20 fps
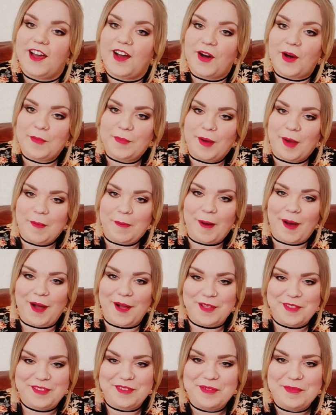on my
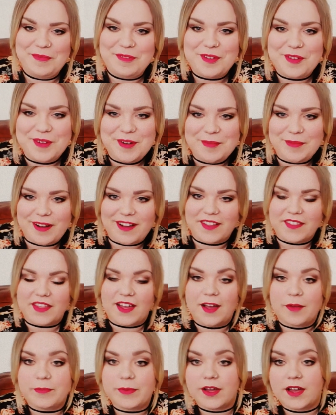part, so I'm sorry about
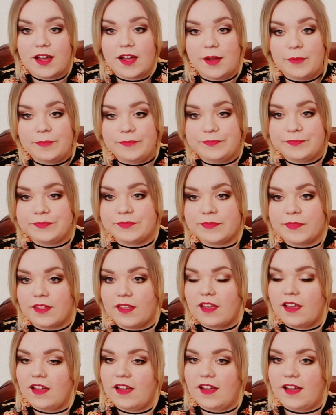that. But
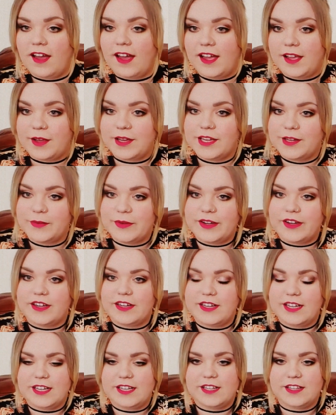hey, we're
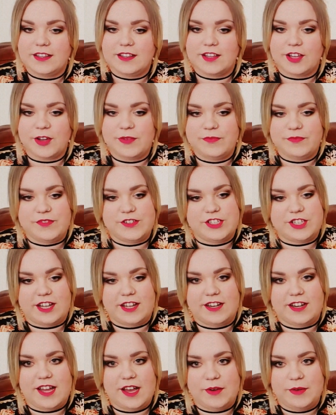in the comfy chair
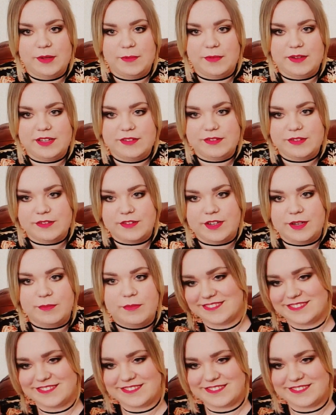now in my living room.